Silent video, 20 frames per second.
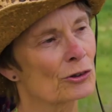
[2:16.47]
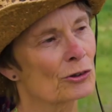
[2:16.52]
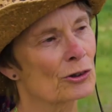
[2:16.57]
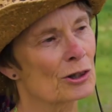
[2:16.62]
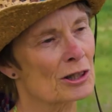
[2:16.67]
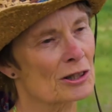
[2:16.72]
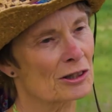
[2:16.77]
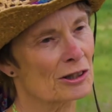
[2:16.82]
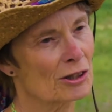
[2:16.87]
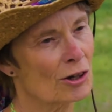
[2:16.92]
who
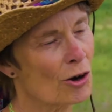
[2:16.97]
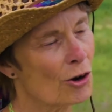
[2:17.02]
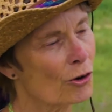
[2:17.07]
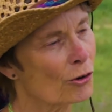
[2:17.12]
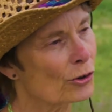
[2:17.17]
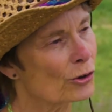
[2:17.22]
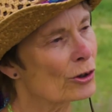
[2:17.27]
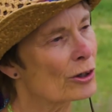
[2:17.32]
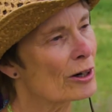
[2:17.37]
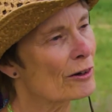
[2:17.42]
is the
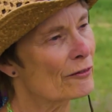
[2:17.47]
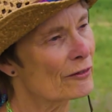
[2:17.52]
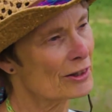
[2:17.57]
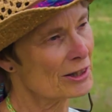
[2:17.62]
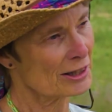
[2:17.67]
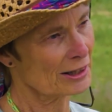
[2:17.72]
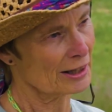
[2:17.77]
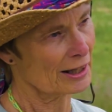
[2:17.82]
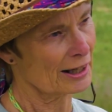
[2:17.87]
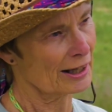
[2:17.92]
owner of
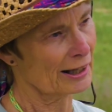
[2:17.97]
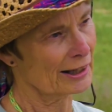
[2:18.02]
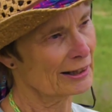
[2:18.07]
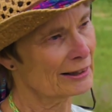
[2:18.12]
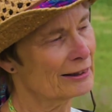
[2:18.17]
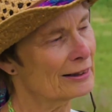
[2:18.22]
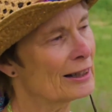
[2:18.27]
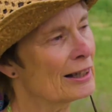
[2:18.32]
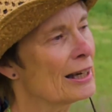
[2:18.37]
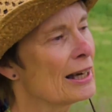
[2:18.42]
this
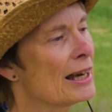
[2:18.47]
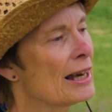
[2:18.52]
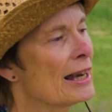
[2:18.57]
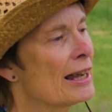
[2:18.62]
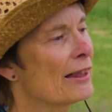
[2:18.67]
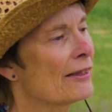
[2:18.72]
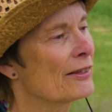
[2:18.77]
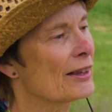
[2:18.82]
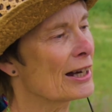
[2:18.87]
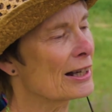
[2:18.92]
line
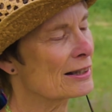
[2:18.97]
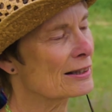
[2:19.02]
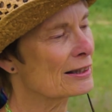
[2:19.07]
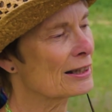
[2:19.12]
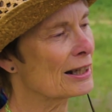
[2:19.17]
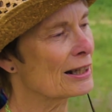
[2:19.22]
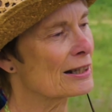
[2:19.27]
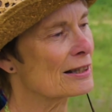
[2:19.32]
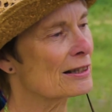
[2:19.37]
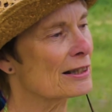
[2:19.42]
that
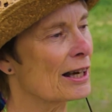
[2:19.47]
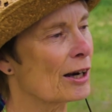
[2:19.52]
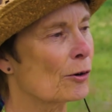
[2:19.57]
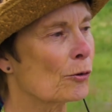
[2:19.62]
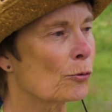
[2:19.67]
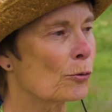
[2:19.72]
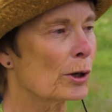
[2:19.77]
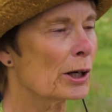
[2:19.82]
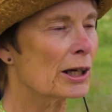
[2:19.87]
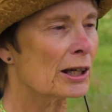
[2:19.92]
says that
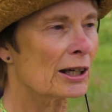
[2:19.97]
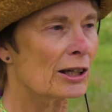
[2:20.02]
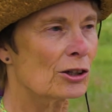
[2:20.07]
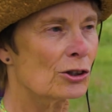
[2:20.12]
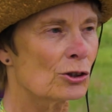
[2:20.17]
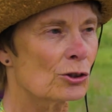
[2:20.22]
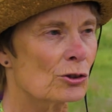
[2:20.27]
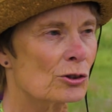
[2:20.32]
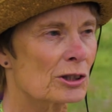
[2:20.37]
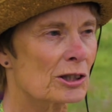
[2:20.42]
we can
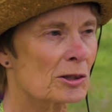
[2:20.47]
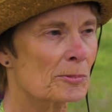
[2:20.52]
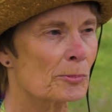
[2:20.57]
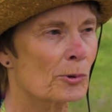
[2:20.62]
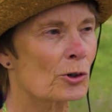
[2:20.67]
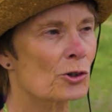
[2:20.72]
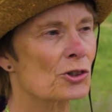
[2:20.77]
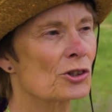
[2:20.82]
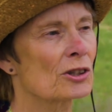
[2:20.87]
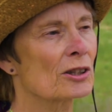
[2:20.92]
use this
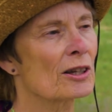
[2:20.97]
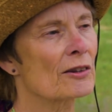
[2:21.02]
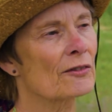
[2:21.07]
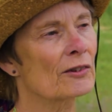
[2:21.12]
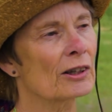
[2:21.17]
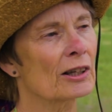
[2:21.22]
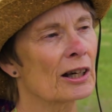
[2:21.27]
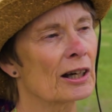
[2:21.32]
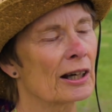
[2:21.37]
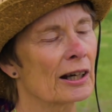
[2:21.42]
portion of the
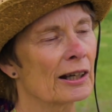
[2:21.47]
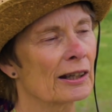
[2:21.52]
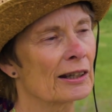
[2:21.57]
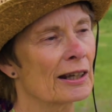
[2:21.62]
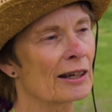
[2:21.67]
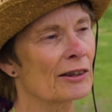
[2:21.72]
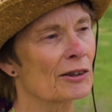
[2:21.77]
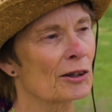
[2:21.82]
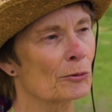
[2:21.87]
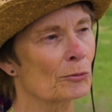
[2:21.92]
line
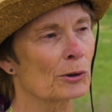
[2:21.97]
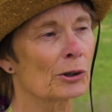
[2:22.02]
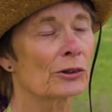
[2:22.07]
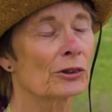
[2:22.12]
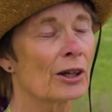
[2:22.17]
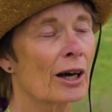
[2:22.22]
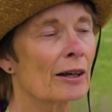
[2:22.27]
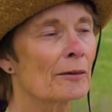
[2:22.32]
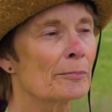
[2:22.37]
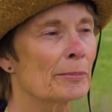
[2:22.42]
and there will
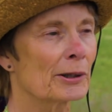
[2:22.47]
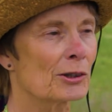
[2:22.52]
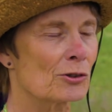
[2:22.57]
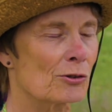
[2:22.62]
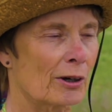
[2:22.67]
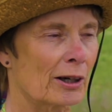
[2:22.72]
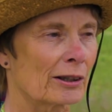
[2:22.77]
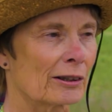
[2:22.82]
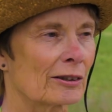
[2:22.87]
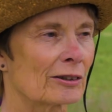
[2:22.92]
not be a
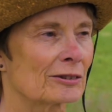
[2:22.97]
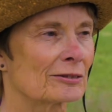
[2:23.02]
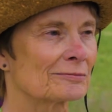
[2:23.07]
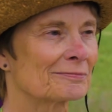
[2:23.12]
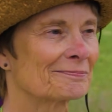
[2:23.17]
train here.